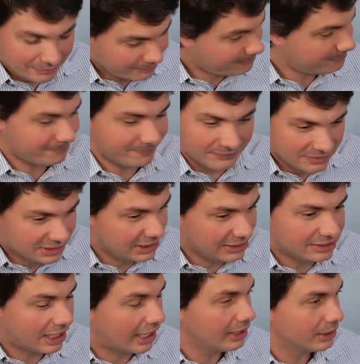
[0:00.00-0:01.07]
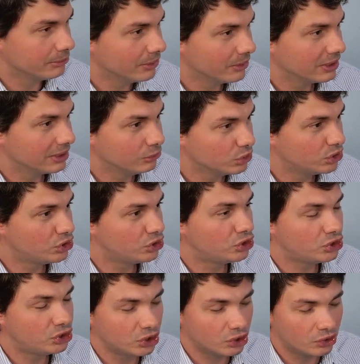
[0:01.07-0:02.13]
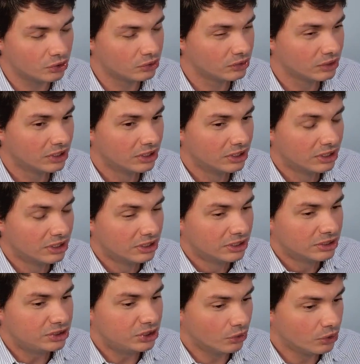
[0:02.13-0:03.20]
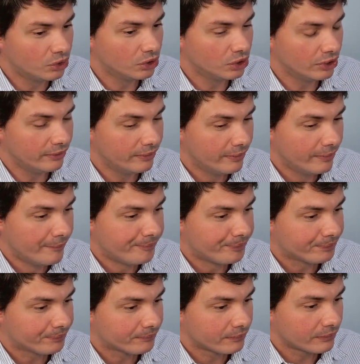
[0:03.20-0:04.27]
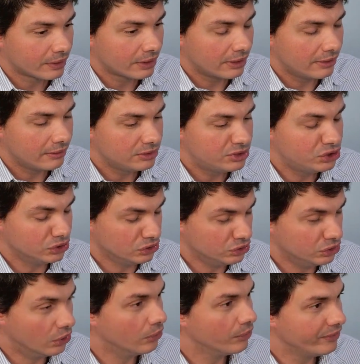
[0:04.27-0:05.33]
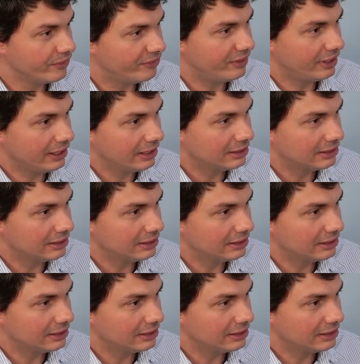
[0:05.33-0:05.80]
the entire book. It was so good to know the things.